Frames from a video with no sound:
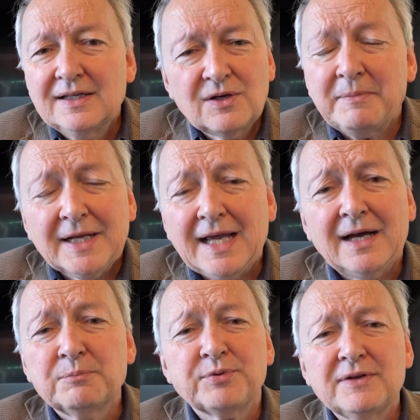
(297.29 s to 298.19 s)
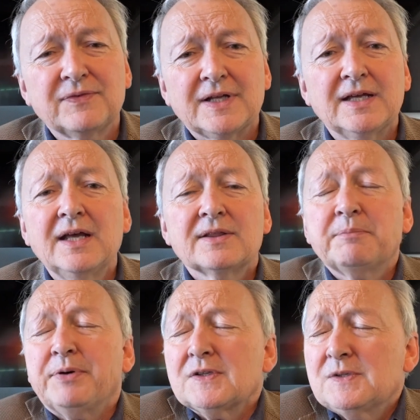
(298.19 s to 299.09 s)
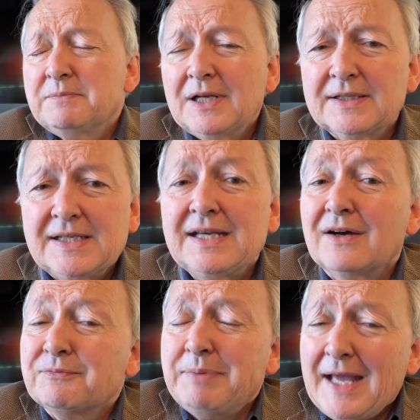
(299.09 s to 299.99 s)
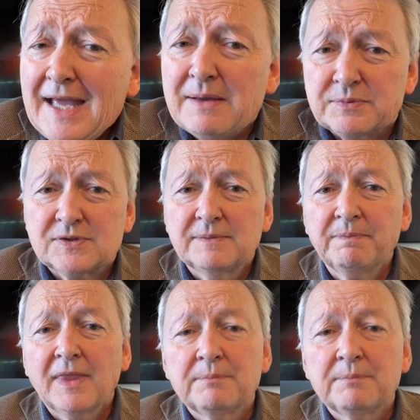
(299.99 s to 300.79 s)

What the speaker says: no matter how briefly, the possibility of perhaps